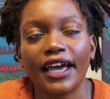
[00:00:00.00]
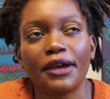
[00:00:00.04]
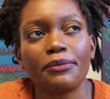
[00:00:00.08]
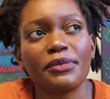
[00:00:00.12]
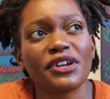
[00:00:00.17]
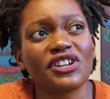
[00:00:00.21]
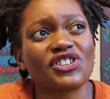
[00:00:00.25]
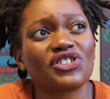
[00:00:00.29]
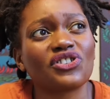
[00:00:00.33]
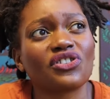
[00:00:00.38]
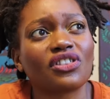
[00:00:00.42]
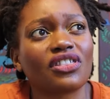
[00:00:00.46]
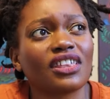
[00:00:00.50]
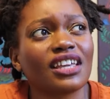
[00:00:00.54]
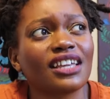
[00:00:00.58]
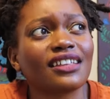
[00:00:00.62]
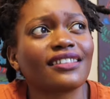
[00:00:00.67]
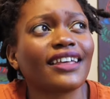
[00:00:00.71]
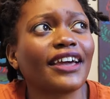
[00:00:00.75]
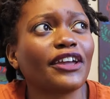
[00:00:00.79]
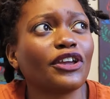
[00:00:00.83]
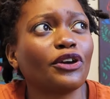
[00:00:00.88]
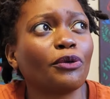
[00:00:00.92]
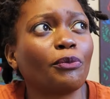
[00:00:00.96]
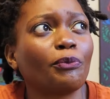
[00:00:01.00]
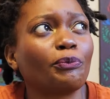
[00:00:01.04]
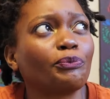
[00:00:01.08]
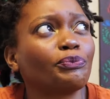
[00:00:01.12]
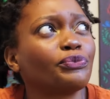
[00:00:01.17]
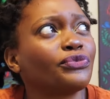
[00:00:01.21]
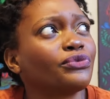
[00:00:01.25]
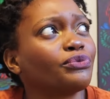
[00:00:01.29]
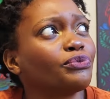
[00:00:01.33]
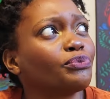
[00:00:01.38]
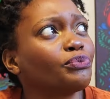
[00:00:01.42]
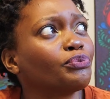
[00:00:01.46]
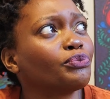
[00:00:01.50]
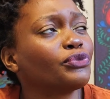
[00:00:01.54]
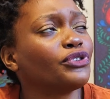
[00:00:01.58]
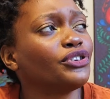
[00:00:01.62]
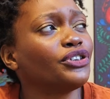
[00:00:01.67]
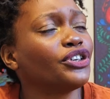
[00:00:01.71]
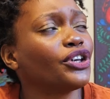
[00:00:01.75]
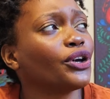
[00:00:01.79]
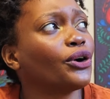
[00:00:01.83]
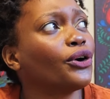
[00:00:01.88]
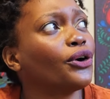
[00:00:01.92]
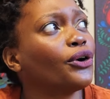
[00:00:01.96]
makes you think that
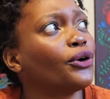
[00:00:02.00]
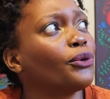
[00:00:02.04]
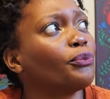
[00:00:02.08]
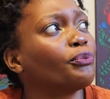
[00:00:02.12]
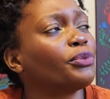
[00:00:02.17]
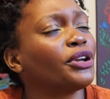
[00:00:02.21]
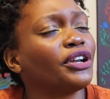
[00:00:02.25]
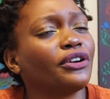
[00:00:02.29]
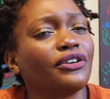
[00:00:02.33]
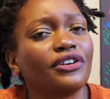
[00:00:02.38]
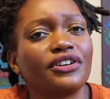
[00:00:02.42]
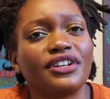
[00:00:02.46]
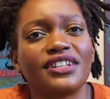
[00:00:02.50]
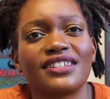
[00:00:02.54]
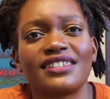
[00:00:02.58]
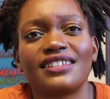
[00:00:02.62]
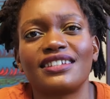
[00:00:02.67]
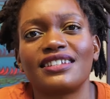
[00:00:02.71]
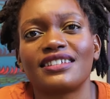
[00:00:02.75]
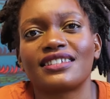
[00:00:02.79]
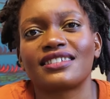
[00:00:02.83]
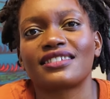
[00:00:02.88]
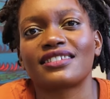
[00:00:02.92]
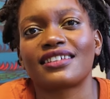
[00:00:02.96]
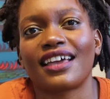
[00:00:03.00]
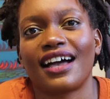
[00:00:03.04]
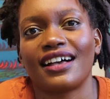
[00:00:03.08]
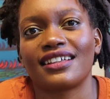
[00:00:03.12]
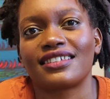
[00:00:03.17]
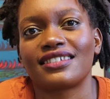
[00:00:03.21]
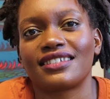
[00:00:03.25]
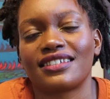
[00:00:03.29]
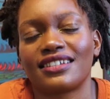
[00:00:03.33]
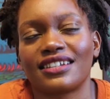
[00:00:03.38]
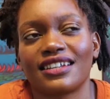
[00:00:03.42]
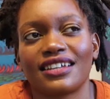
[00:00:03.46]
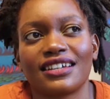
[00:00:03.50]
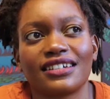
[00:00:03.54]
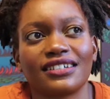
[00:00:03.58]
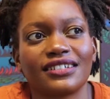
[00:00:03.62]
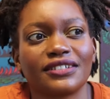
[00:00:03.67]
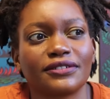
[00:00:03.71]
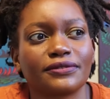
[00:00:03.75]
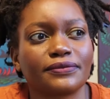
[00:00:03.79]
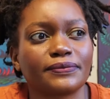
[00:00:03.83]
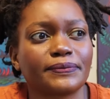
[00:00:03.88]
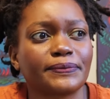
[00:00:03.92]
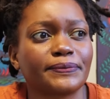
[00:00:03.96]
your period is
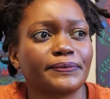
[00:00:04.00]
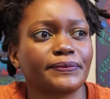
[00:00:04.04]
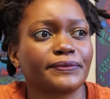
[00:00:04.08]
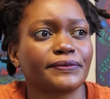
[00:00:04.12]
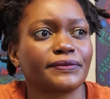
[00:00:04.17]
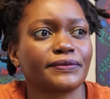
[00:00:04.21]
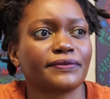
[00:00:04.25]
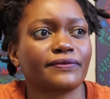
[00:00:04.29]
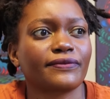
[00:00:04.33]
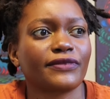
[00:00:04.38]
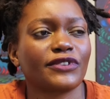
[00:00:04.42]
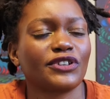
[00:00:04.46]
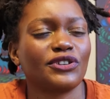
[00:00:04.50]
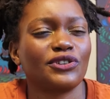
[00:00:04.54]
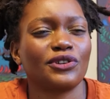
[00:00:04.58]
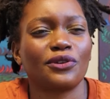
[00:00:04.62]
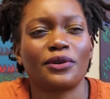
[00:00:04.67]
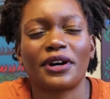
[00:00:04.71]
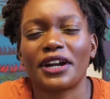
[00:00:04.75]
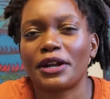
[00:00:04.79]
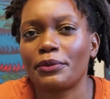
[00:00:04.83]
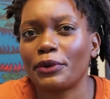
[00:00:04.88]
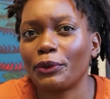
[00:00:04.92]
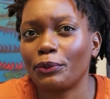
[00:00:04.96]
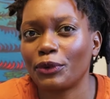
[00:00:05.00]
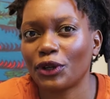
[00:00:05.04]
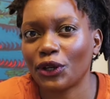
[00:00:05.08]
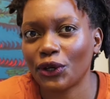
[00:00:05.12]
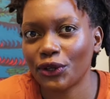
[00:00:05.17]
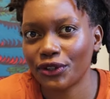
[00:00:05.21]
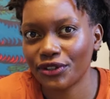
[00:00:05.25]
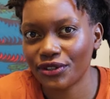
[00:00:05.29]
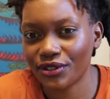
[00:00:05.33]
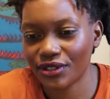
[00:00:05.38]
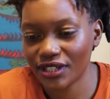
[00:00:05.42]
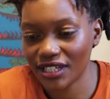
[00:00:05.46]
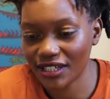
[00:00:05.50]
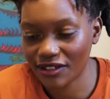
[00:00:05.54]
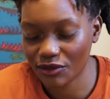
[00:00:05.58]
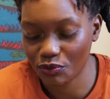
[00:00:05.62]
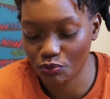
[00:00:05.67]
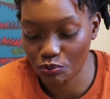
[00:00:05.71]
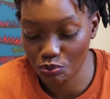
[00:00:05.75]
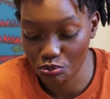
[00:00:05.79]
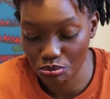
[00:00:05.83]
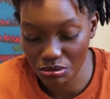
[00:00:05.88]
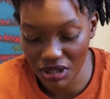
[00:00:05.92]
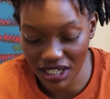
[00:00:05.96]
disgusting. You know what I mean? Because
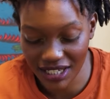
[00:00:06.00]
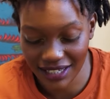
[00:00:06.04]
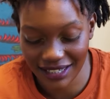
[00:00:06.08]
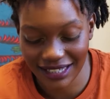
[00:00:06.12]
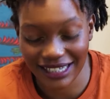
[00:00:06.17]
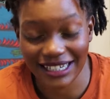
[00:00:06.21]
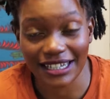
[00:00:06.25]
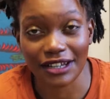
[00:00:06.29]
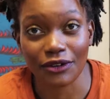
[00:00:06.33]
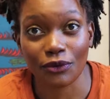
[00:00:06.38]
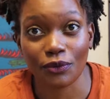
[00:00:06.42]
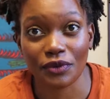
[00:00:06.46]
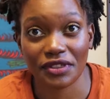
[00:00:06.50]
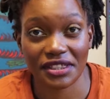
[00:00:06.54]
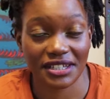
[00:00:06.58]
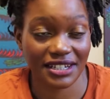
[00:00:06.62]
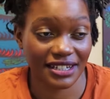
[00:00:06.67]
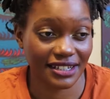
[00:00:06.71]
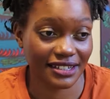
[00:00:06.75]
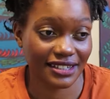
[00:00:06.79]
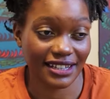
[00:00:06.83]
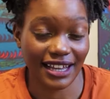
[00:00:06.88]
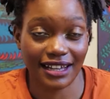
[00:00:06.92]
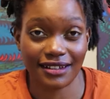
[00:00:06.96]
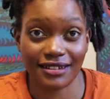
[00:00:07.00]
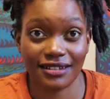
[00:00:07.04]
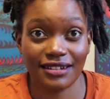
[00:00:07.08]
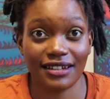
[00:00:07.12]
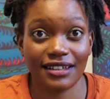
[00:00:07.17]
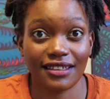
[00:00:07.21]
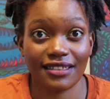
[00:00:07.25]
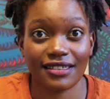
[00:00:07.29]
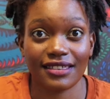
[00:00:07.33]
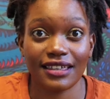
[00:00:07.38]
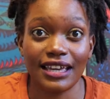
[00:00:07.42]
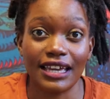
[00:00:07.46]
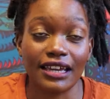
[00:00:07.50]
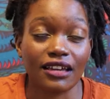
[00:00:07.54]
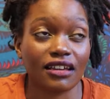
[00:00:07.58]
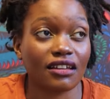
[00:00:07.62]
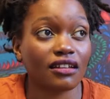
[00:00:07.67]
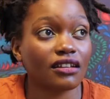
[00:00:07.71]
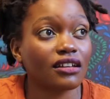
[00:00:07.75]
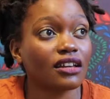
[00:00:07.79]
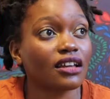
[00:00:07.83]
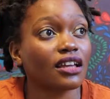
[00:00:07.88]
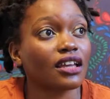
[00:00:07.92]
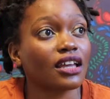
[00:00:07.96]
it's mixed in with a disgusting
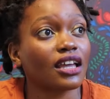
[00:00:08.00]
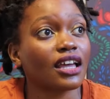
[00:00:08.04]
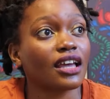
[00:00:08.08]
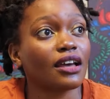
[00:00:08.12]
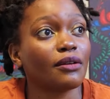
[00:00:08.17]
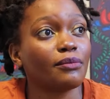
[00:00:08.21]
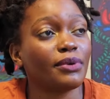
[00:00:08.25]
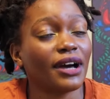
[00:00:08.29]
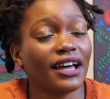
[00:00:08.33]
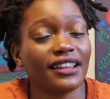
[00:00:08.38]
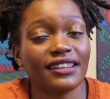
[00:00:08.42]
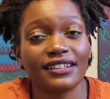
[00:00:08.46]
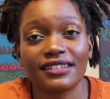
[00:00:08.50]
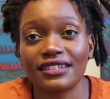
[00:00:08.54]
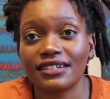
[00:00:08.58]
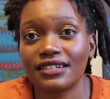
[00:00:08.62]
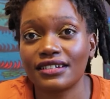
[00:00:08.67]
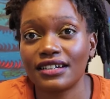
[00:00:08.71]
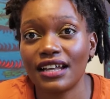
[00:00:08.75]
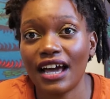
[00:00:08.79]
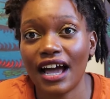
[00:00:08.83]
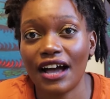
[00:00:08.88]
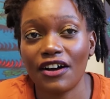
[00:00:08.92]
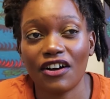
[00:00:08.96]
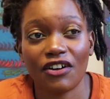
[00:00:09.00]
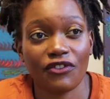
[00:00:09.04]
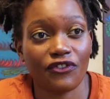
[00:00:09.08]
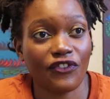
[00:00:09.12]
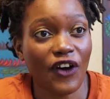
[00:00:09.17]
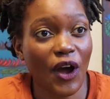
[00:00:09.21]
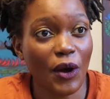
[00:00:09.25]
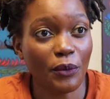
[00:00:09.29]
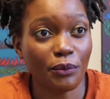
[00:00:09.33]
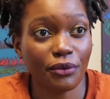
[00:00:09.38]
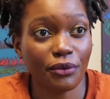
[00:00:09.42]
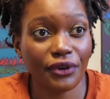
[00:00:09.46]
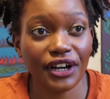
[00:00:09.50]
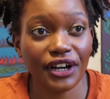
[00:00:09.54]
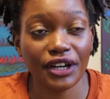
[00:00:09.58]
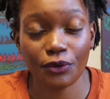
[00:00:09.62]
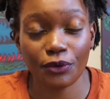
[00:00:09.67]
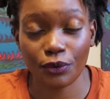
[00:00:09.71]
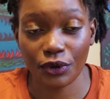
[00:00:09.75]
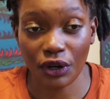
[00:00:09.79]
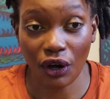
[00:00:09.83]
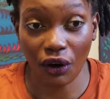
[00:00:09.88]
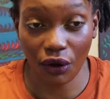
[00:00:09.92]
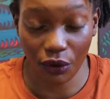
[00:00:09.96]
thing. But other than that, a
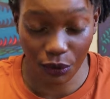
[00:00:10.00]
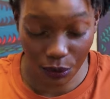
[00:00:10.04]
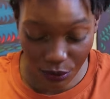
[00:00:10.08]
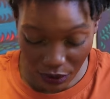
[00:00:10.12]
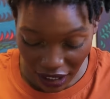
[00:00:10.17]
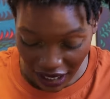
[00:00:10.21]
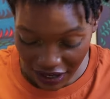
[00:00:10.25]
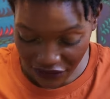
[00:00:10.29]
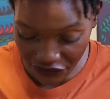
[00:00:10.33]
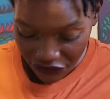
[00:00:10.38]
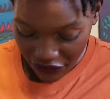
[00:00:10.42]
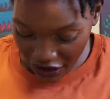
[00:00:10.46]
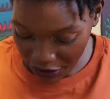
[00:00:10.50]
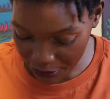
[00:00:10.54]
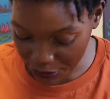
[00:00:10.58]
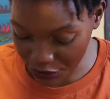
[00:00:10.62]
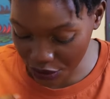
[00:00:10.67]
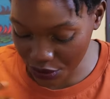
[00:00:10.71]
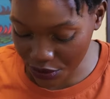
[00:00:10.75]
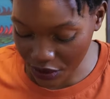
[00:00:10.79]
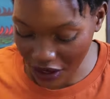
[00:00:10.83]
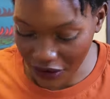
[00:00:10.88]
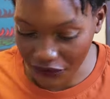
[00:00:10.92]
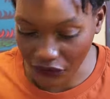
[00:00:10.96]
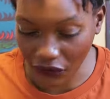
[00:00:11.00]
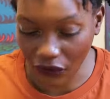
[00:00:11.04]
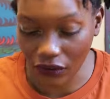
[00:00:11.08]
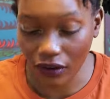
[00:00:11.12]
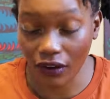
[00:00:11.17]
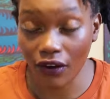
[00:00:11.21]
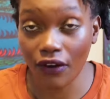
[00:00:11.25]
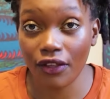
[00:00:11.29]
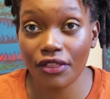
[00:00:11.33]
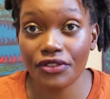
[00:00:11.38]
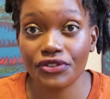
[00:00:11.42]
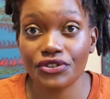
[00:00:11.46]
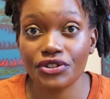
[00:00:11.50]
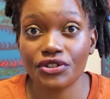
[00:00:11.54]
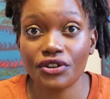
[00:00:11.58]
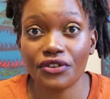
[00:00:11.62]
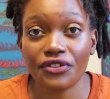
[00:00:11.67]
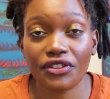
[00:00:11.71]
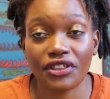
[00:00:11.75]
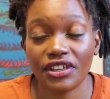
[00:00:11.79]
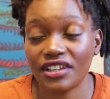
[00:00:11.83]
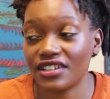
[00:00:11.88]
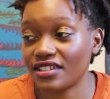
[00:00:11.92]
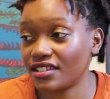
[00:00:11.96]
fabric, we all have fabrics, we have clothes. You
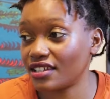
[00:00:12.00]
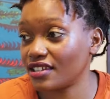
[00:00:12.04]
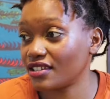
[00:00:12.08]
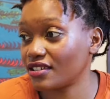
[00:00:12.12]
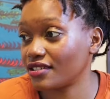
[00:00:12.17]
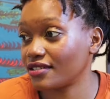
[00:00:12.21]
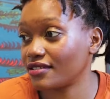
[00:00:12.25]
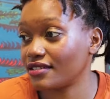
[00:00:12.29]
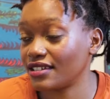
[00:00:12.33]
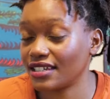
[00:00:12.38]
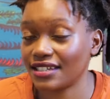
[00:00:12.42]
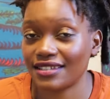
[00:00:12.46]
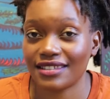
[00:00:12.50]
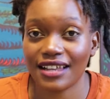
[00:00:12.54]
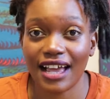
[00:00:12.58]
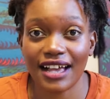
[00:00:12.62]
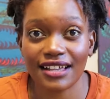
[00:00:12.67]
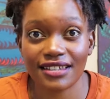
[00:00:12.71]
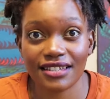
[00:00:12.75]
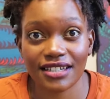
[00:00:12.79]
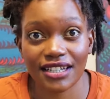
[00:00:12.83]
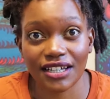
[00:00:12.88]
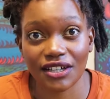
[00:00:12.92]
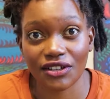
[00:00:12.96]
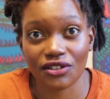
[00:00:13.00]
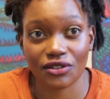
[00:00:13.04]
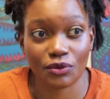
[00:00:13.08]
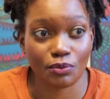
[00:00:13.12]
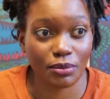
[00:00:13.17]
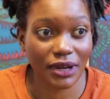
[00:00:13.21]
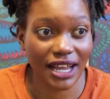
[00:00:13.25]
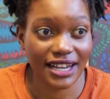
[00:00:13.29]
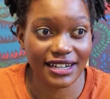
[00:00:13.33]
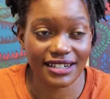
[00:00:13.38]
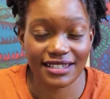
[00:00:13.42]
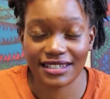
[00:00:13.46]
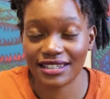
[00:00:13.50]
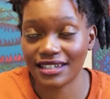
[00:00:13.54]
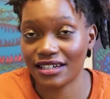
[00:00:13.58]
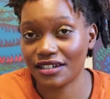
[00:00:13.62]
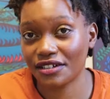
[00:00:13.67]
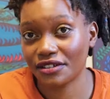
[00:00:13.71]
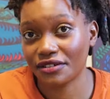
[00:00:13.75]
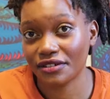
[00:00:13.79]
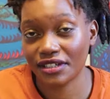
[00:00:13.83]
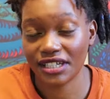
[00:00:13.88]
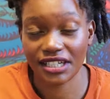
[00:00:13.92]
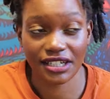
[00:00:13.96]
don't think it's as disgusting because blood is in
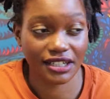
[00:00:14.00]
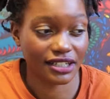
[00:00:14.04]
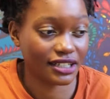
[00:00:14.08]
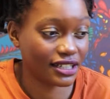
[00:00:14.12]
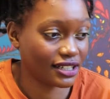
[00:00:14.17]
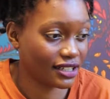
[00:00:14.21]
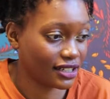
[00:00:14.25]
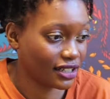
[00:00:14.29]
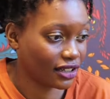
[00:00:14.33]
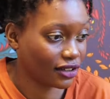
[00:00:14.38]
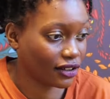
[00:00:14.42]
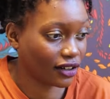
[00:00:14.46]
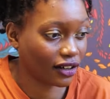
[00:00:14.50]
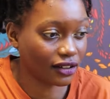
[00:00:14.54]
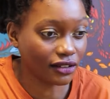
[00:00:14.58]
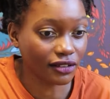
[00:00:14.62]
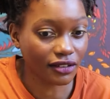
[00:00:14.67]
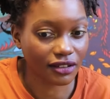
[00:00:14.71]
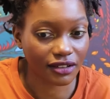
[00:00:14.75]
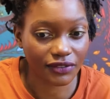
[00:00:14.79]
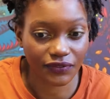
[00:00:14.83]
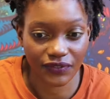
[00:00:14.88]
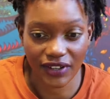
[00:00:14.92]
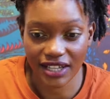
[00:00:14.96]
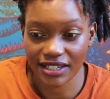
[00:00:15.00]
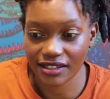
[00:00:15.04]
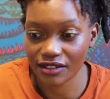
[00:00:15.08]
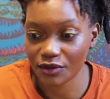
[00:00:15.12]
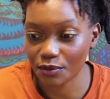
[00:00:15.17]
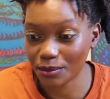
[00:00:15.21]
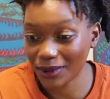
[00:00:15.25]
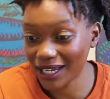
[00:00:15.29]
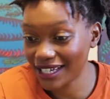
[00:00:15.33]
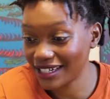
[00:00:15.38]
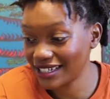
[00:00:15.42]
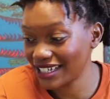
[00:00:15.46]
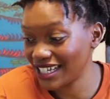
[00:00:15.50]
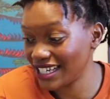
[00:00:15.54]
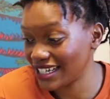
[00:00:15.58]
a cloth versus blood